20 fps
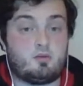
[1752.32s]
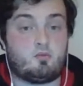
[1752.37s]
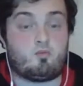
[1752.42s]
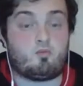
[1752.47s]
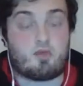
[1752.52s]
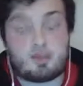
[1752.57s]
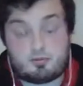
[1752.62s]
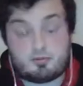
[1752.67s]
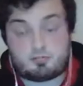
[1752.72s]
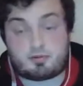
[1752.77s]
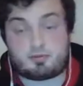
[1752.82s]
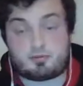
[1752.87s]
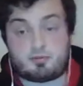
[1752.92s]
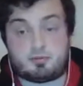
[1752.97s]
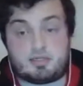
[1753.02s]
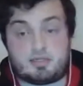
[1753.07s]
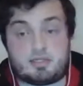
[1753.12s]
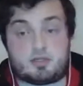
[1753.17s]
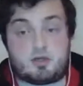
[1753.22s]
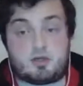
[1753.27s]
will
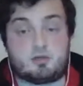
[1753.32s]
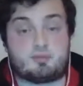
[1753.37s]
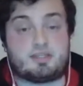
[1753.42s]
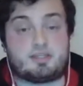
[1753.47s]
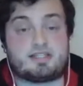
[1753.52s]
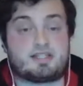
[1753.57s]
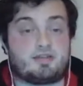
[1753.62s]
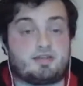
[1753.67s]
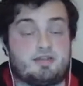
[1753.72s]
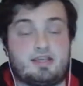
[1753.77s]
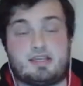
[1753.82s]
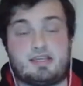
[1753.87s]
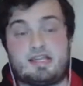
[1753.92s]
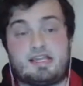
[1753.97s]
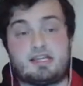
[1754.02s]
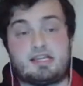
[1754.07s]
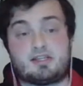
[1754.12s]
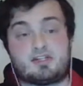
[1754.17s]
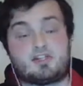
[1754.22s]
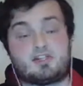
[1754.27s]
probably go because I think
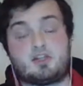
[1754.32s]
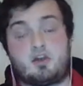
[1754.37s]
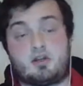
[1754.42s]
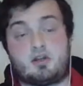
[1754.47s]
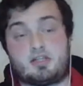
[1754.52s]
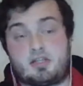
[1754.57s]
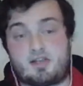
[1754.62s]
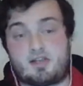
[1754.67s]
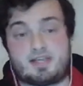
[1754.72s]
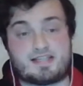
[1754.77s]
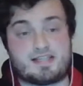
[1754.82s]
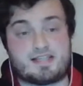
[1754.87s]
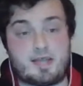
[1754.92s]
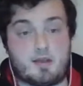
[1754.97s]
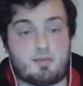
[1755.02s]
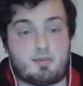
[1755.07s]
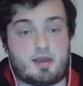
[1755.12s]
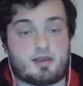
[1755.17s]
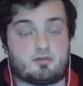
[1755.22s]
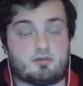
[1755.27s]
he can slot in at that
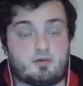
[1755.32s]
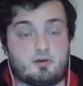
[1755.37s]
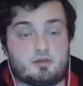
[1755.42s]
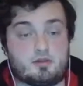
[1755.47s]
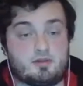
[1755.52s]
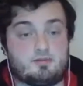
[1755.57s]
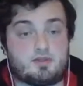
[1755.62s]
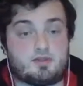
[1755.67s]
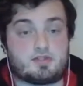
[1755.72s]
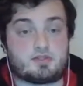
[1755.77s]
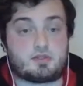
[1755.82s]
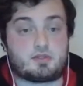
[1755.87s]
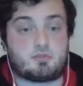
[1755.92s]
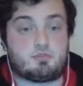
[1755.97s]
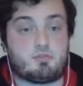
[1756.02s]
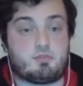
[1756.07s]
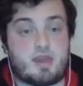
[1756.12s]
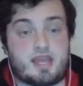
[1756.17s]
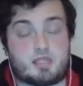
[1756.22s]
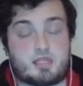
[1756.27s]
centre-back role. If there's
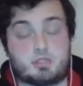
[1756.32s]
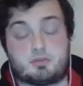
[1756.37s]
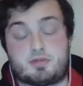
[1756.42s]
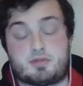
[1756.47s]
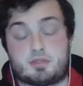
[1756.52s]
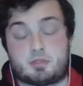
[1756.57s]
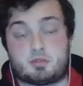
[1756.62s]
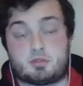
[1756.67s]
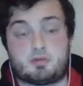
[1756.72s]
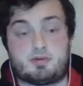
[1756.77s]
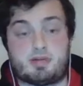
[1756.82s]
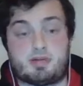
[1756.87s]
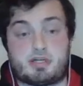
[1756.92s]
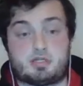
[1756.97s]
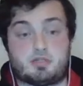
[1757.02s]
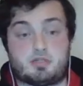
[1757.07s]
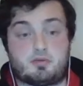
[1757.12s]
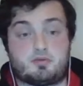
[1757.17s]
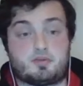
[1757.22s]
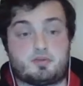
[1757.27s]
some major injury
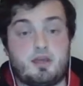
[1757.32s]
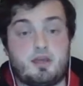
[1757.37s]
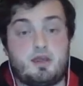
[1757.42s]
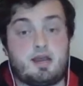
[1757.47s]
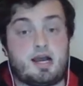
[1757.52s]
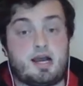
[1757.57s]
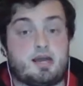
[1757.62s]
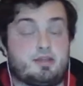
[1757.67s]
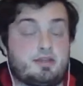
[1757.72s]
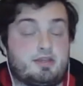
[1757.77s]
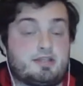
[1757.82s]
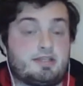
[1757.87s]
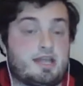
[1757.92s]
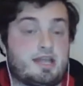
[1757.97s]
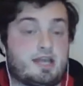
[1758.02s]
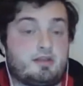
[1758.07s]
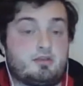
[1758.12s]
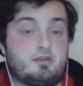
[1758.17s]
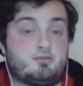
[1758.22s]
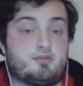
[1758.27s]
issues, I think
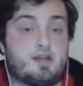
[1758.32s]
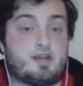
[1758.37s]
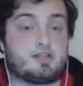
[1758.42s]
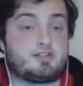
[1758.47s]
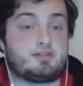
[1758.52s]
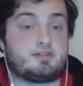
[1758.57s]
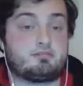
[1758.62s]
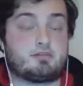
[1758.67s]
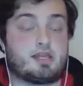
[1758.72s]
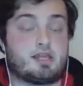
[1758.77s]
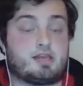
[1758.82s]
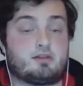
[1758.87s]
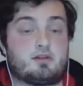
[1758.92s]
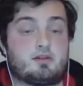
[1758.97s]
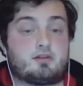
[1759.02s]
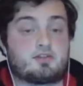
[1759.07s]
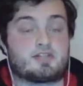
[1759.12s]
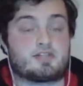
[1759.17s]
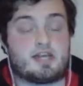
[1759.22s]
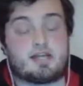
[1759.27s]
Declan Rice can play
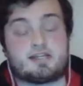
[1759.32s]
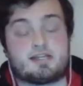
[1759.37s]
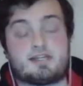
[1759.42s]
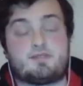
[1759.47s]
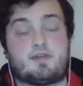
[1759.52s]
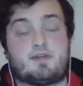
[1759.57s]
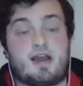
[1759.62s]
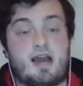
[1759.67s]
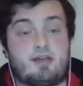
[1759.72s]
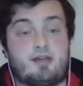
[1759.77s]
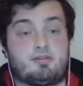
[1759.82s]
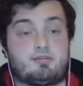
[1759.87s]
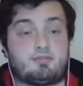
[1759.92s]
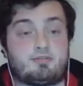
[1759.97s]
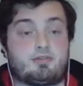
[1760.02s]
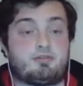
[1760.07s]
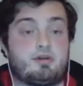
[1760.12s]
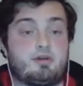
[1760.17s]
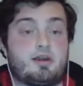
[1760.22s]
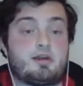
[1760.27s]
alongside either Harry
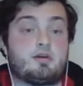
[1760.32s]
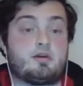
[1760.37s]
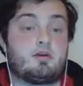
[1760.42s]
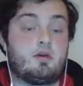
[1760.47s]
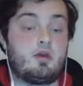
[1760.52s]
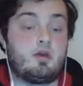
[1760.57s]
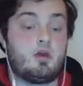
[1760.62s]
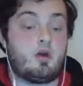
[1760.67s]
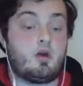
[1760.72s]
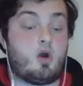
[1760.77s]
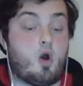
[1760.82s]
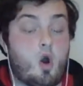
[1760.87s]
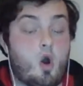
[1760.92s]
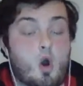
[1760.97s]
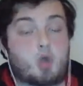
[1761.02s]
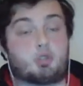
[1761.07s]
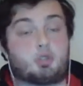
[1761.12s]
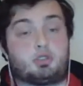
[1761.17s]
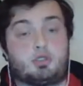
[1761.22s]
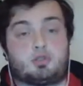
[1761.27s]
Maguire
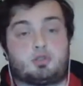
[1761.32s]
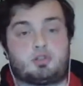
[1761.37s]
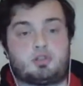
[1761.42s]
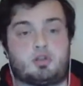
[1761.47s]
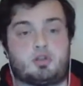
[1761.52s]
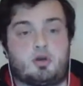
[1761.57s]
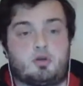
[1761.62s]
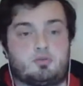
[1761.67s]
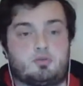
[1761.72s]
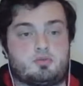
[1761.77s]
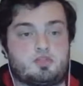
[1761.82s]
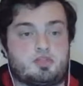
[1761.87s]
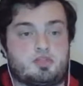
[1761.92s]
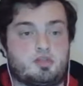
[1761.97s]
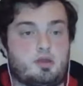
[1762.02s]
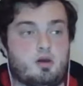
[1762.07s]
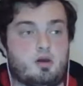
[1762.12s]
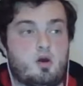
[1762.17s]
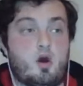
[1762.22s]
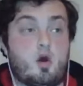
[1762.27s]
or John Stones
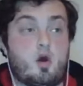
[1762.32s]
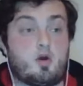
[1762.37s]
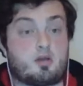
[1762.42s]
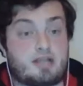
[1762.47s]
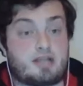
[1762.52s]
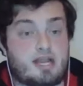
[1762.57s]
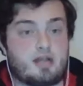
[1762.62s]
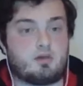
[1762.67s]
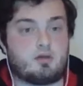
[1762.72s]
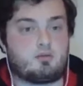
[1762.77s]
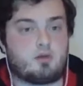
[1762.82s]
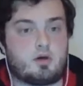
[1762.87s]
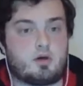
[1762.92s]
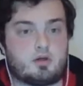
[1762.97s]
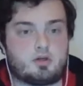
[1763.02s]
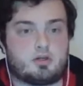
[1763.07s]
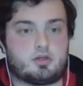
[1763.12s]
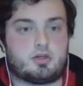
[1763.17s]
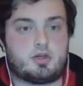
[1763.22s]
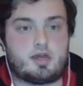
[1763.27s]
or Kyle
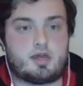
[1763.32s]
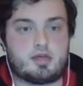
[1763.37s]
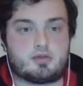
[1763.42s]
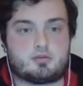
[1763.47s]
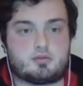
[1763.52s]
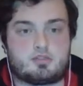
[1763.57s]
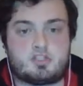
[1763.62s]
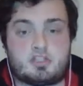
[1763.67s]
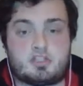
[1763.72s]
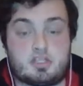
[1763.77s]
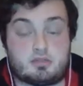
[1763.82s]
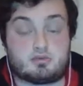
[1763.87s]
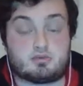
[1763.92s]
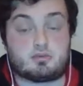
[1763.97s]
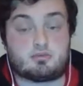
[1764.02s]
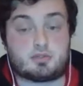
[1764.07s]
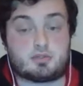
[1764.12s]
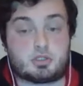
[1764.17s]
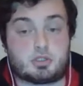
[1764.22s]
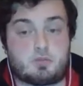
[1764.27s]
Walker and still
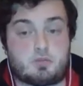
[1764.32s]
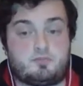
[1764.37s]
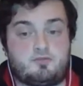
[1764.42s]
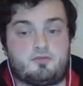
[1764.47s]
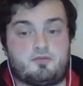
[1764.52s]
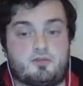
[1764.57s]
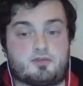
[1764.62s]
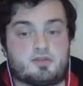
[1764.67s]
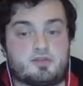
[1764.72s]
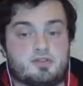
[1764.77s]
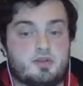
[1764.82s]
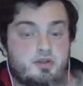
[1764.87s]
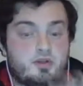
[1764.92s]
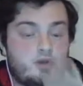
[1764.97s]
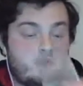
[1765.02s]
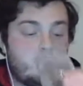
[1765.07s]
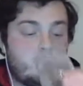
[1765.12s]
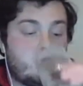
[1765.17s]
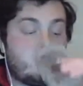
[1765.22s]
do a job for us.